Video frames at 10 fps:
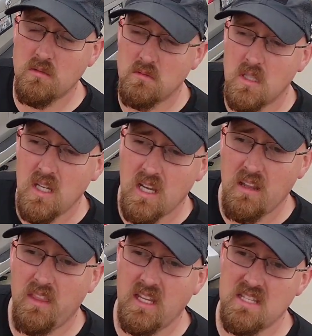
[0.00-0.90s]

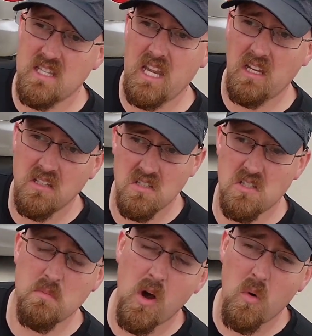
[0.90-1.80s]
I think it's like
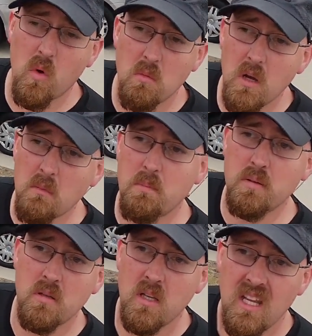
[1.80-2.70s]
small warm-up
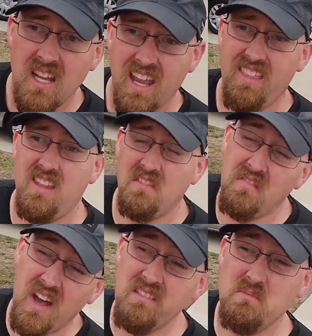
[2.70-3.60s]
and then
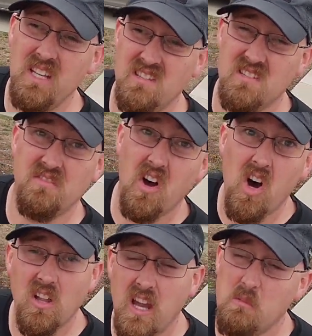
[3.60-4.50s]
5 minutes of
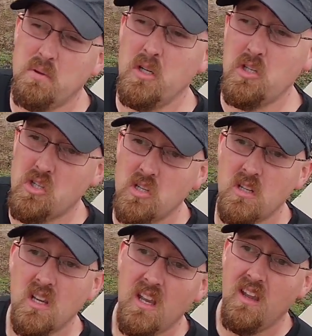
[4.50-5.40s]
all-out push
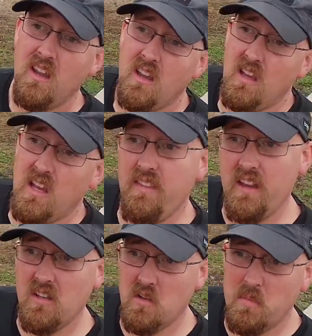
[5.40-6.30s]
and
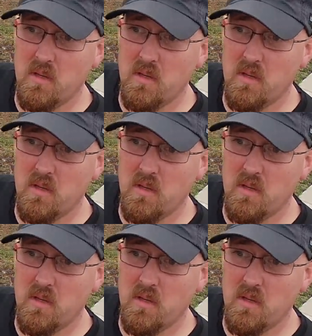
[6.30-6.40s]
then a little bit